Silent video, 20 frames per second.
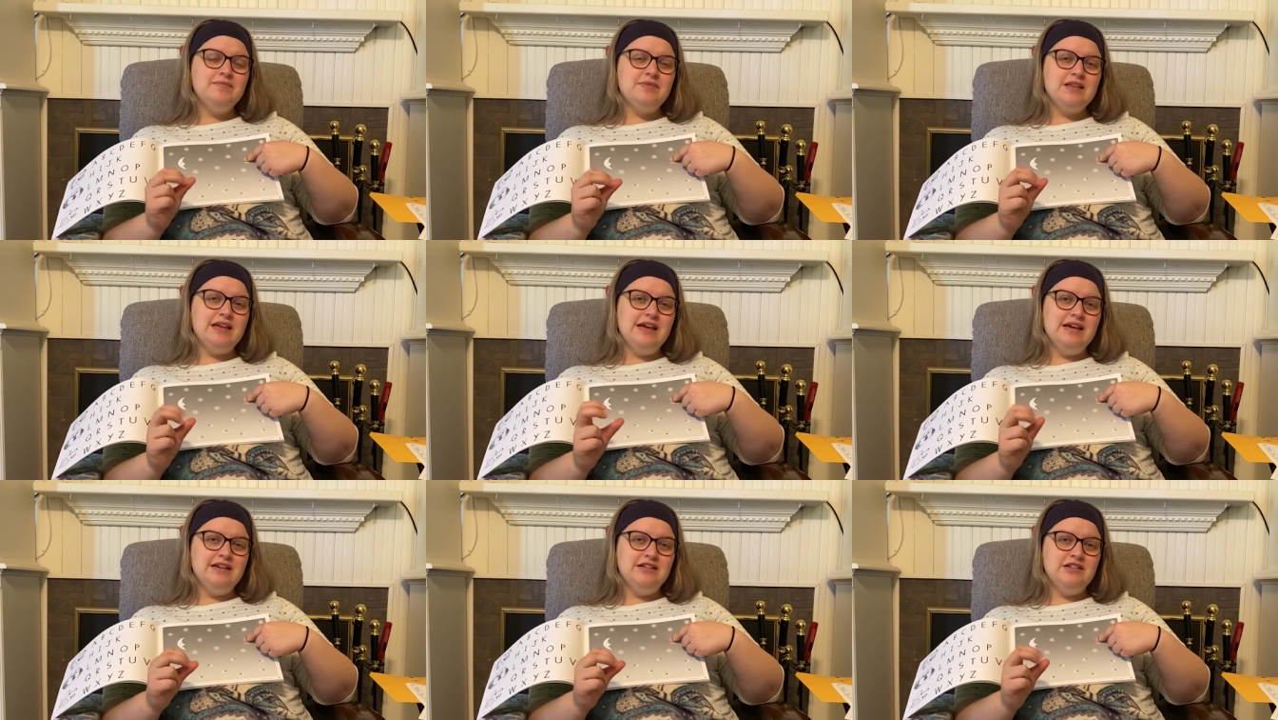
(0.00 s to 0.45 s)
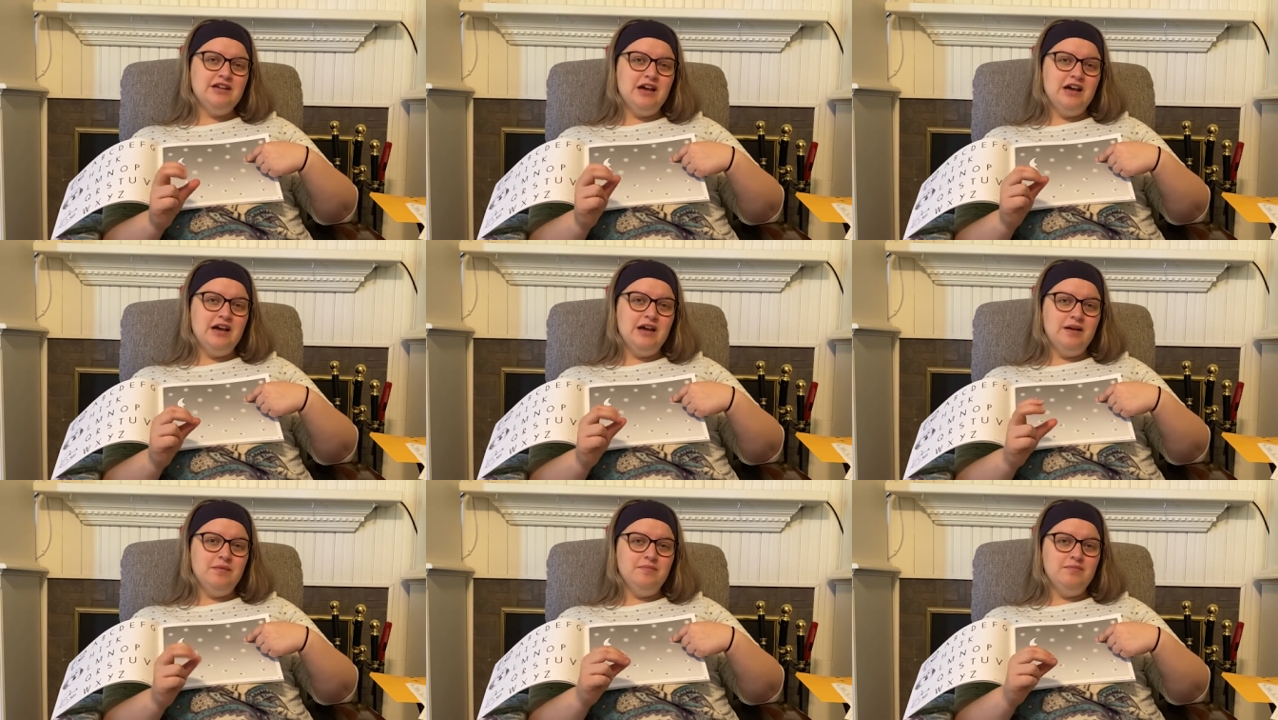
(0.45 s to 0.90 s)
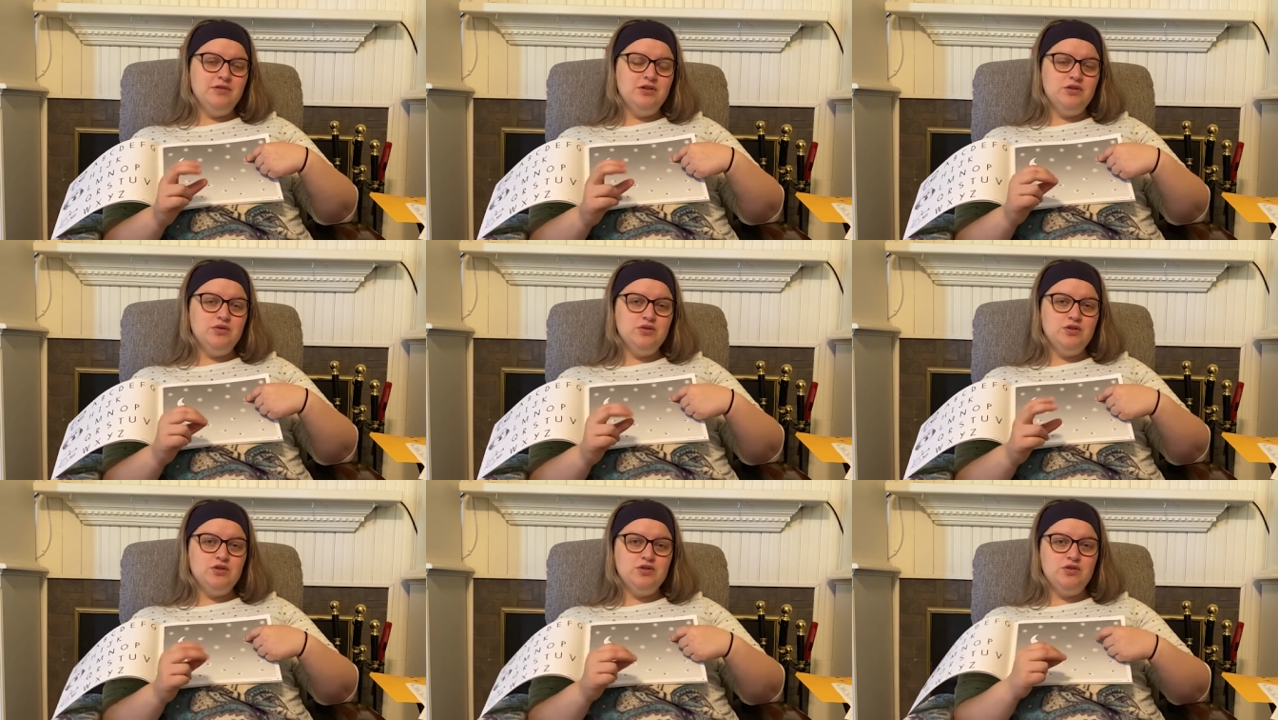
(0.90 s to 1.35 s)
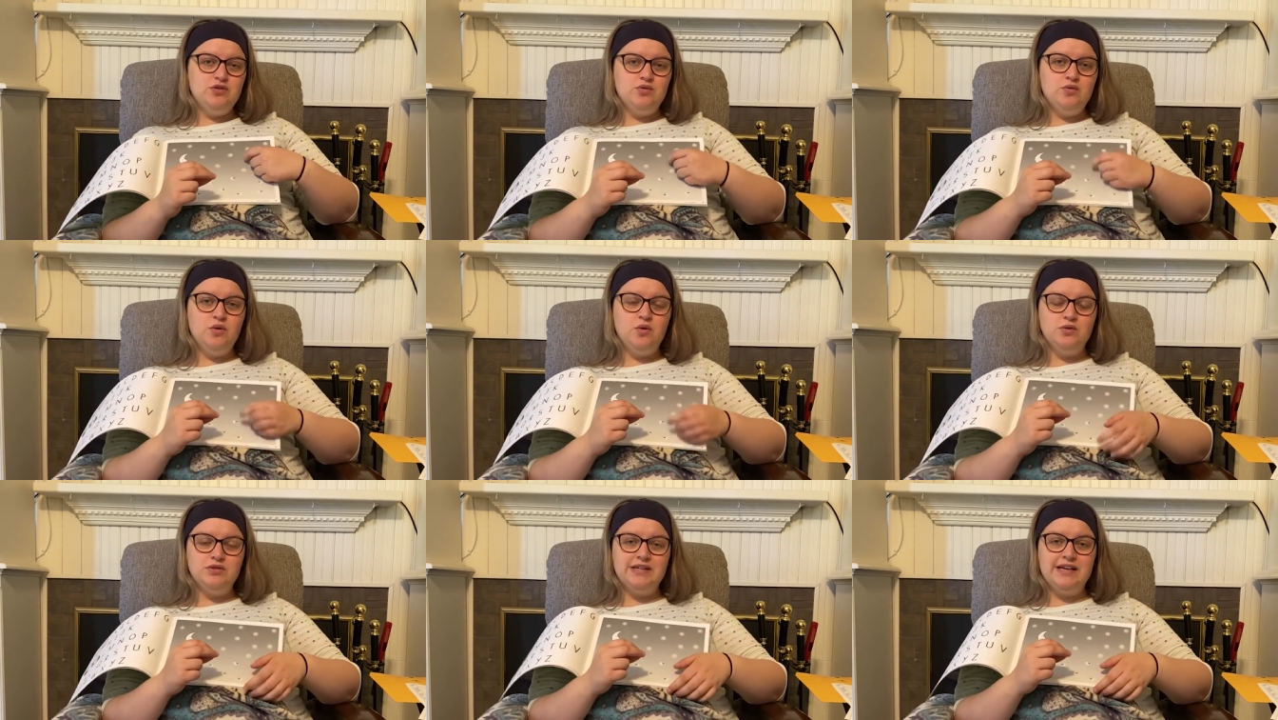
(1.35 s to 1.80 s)
and um, used to
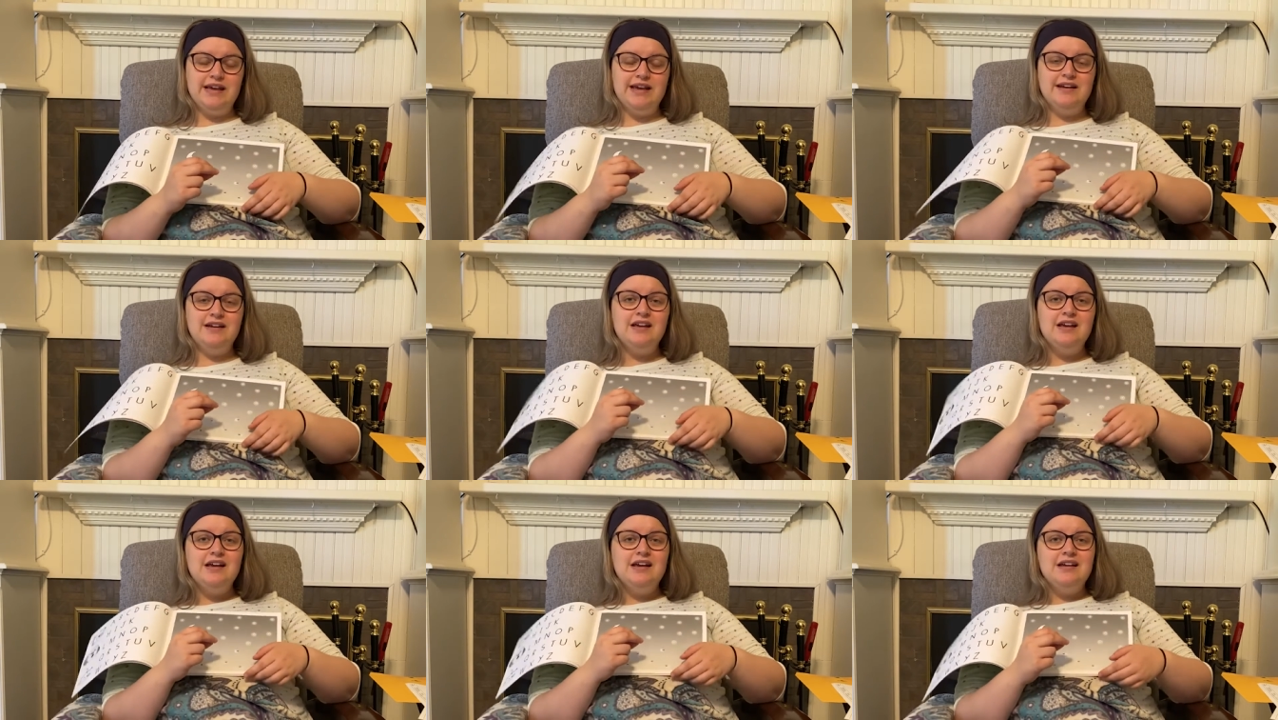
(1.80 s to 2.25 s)
holding it.